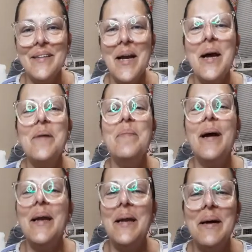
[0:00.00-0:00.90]
Hi,
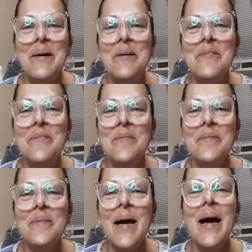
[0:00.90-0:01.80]
my love.
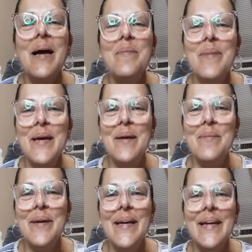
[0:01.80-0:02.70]
Hi,
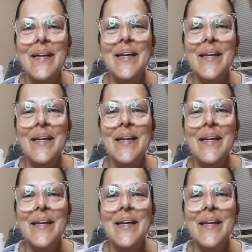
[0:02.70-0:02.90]
baby.